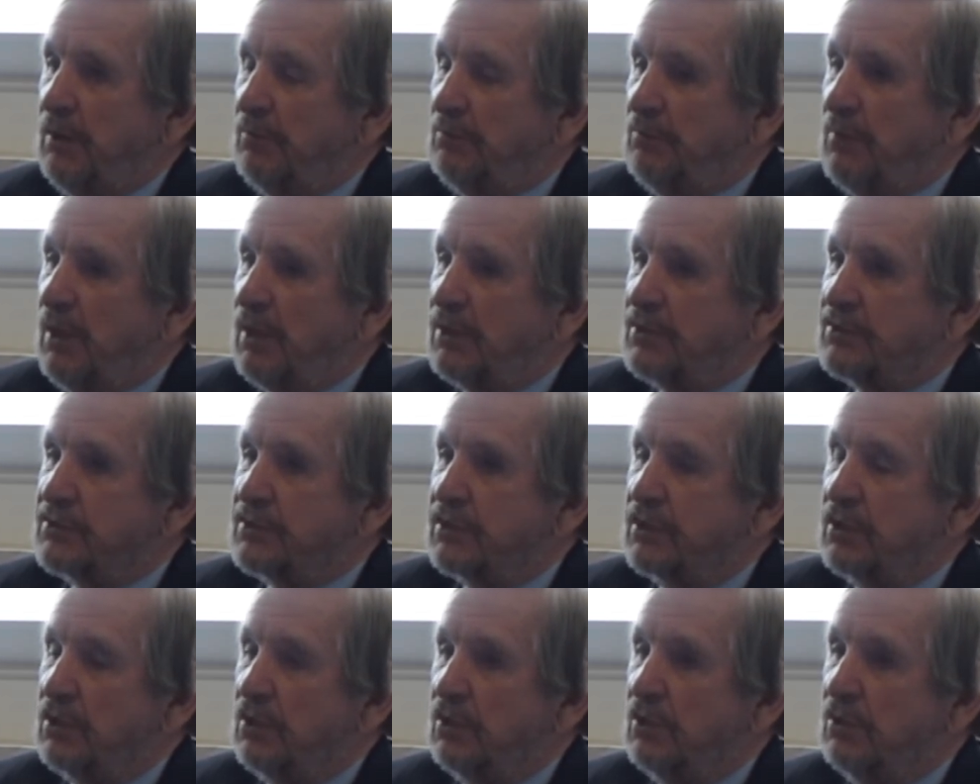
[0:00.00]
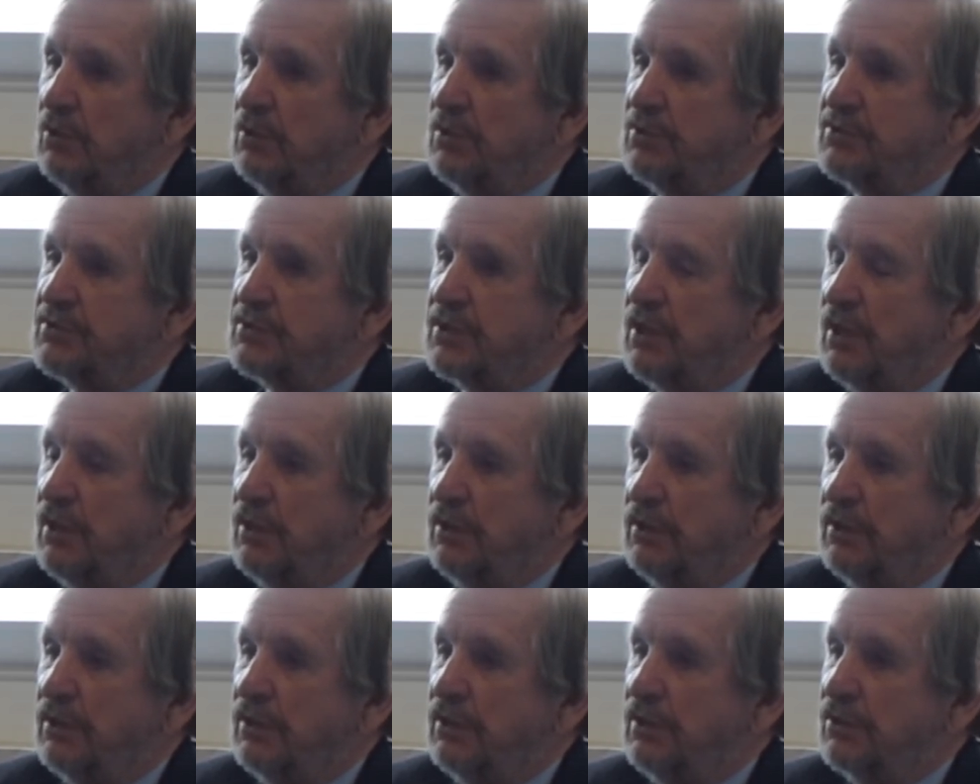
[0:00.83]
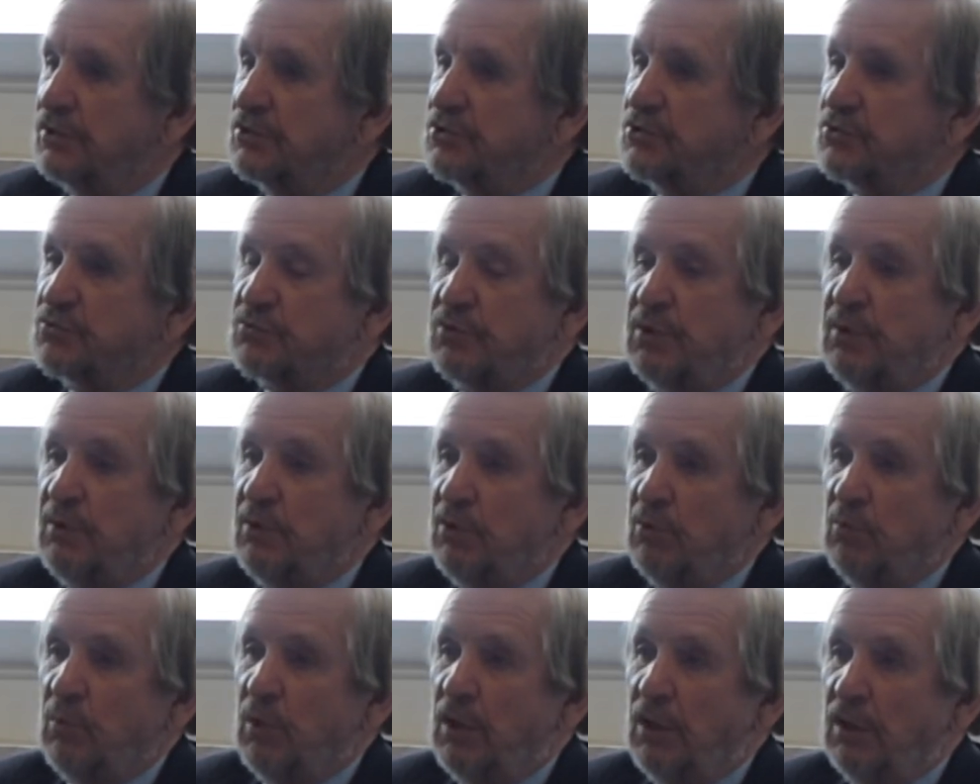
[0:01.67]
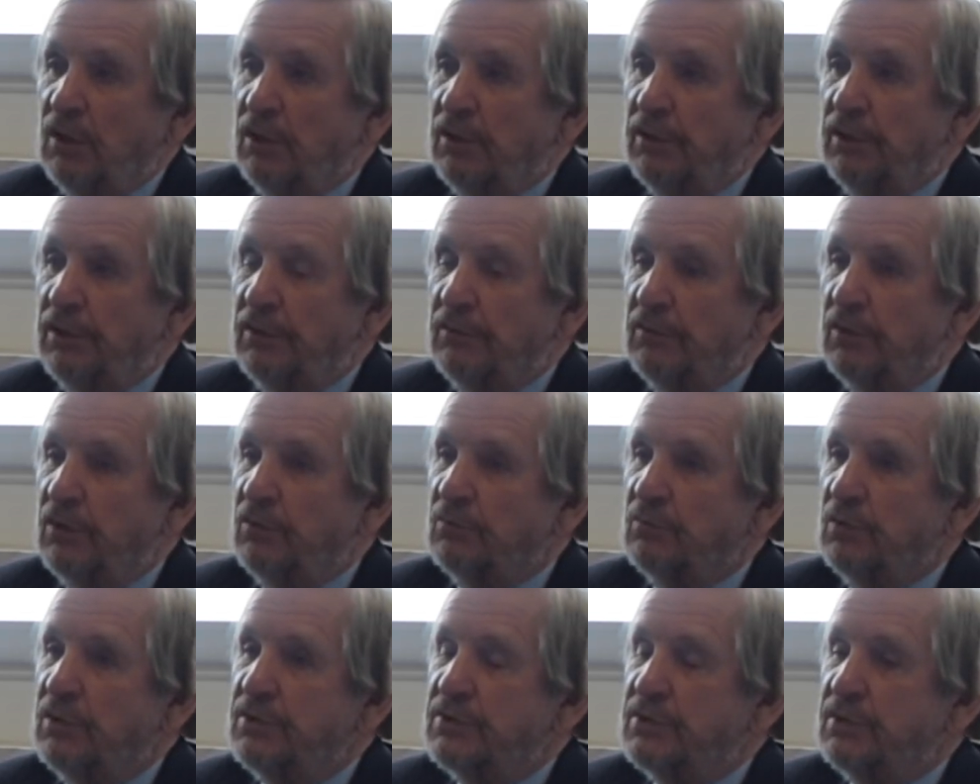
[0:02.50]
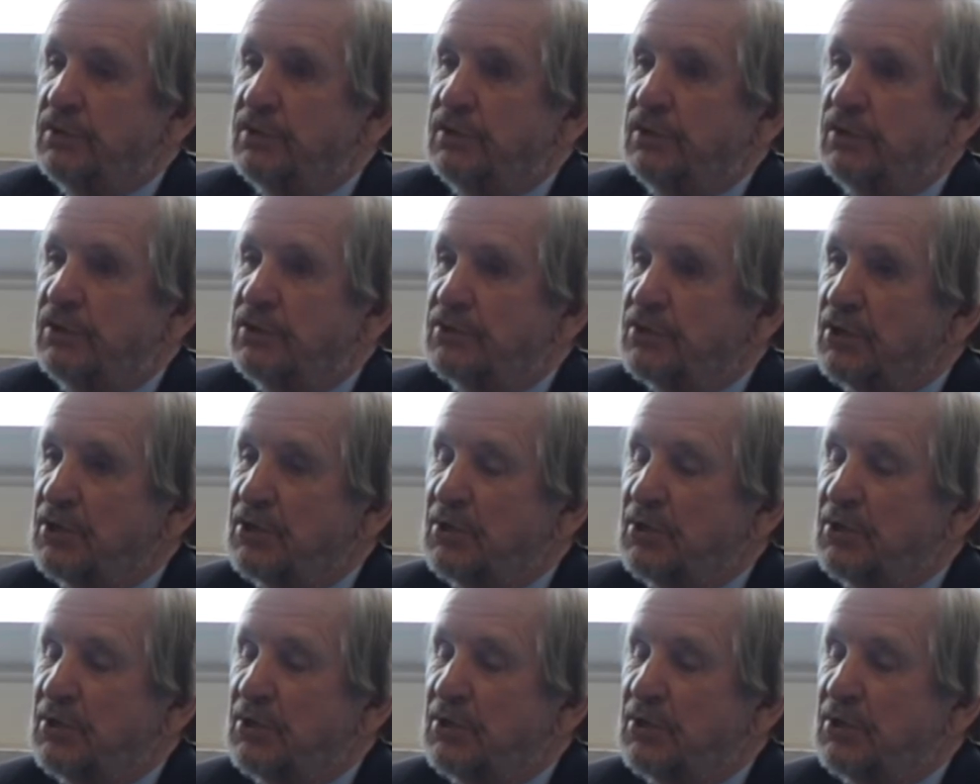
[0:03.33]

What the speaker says: Mexico has done extremely well in recent years.